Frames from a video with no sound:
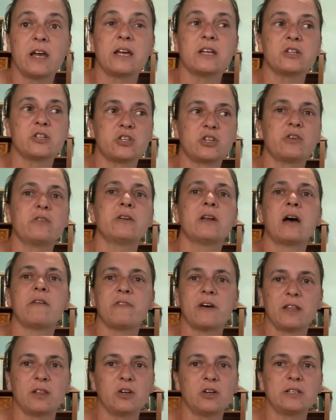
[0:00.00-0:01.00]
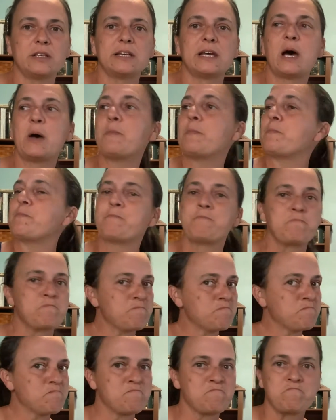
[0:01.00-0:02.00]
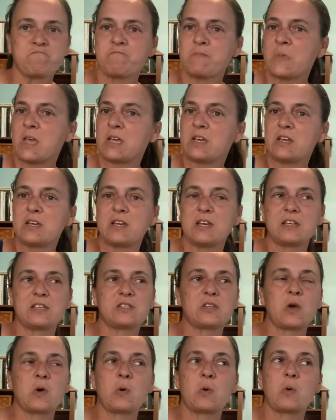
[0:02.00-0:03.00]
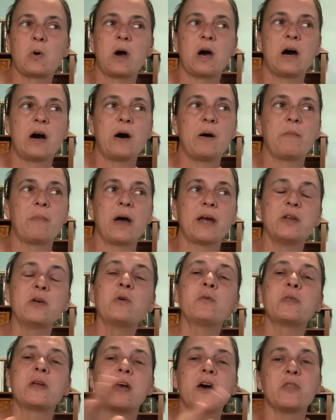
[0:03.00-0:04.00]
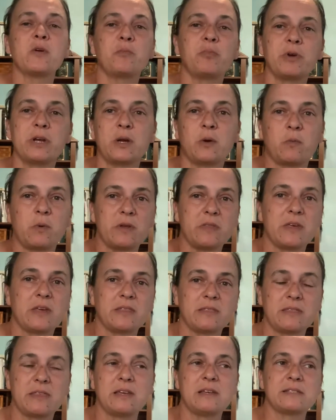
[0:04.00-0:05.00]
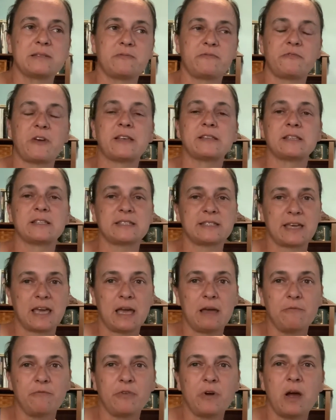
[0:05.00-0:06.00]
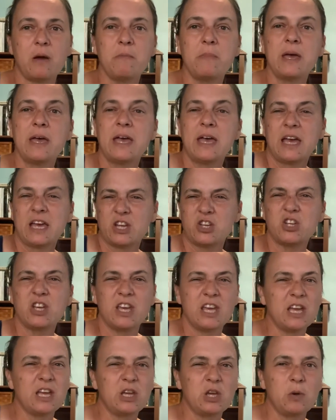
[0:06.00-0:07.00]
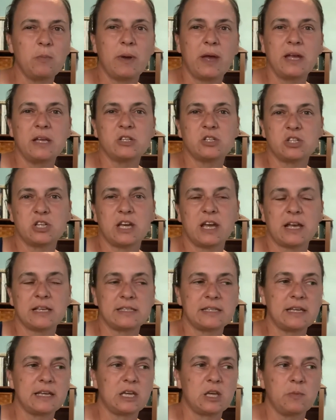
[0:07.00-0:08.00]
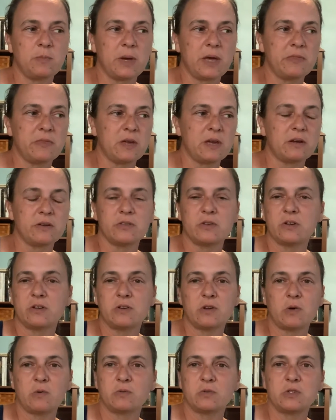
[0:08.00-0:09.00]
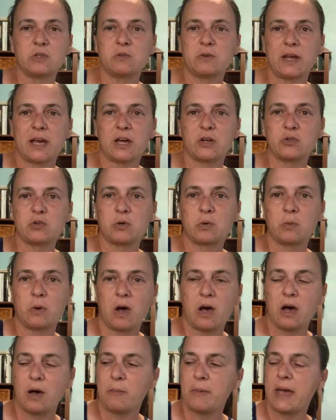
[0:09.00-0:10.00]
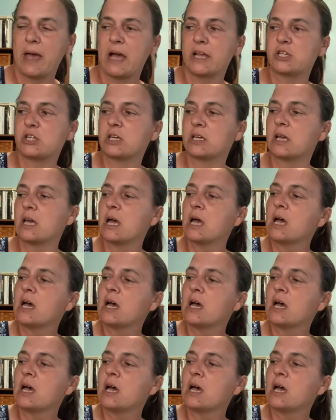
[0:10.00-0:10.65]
And sure enough, I looked it up. So um, I know the other breeder where the, these pheasants came from, and she incubates. She has to incubate. They, they don't do natural um, hatching.